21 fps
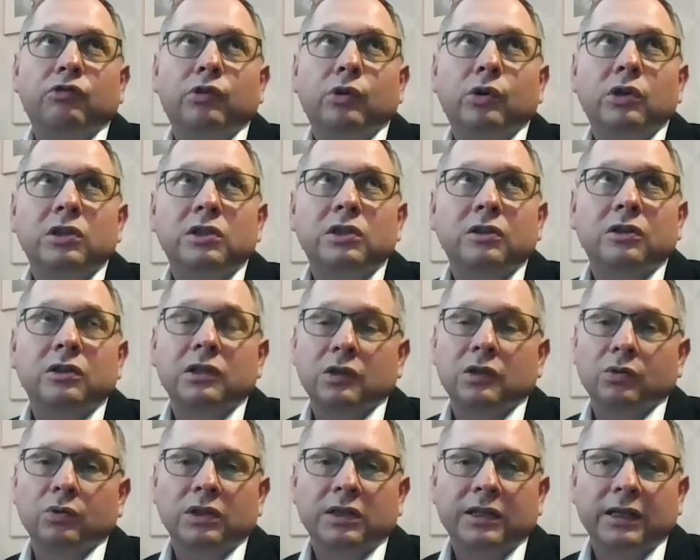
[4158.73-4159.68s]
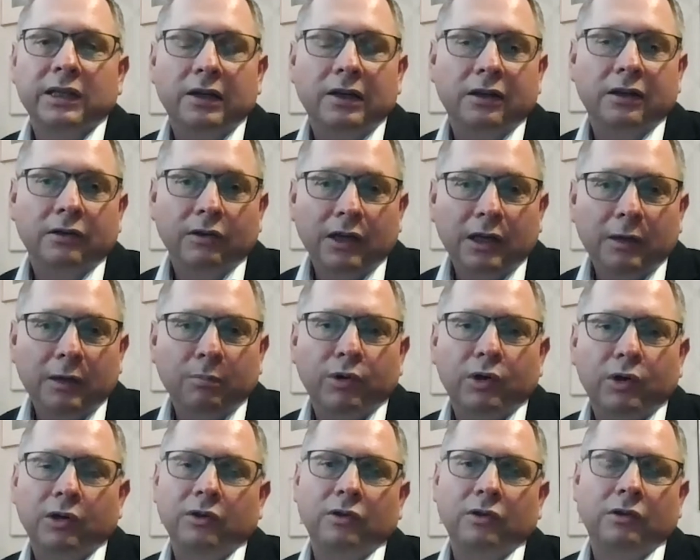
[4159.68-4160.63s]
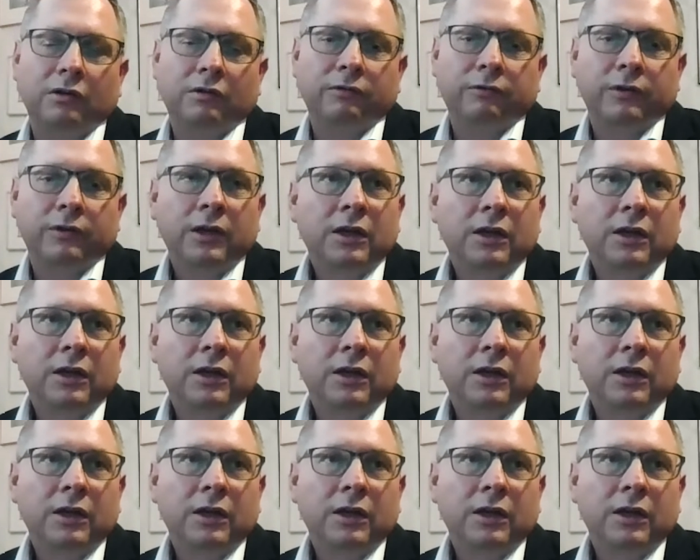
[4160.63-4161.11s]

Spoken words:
forced us to sell a green bond of